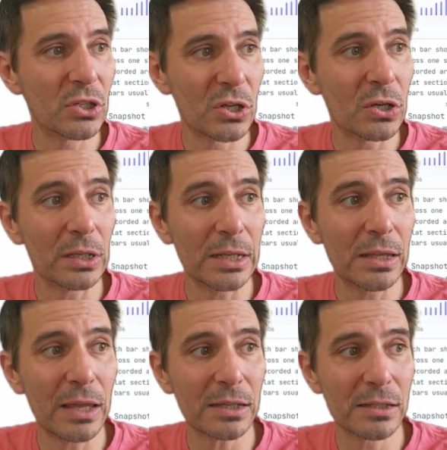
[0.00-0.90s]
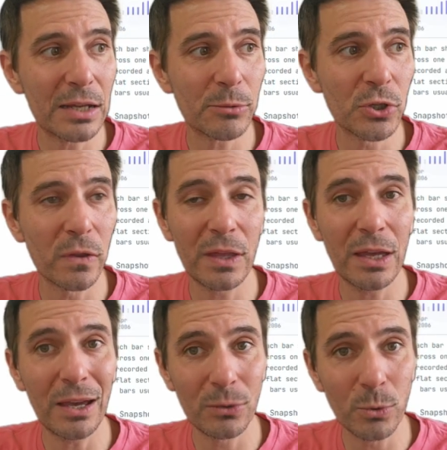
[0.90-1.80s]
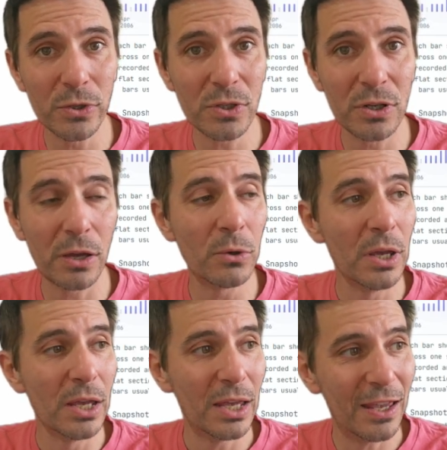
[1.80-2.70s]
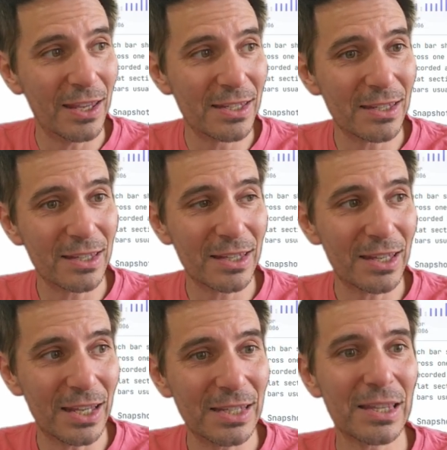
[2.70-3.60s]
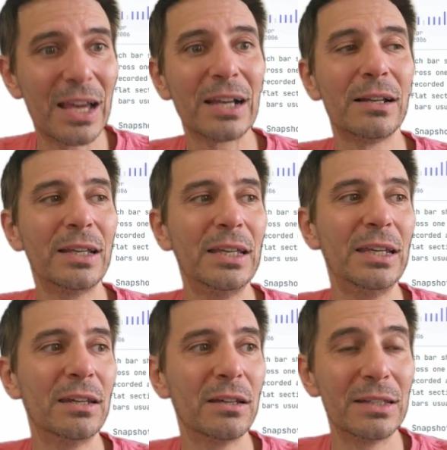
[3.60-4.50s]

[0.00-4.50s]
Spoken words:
Certainly that snapshot there, I'd want to know, is that clean?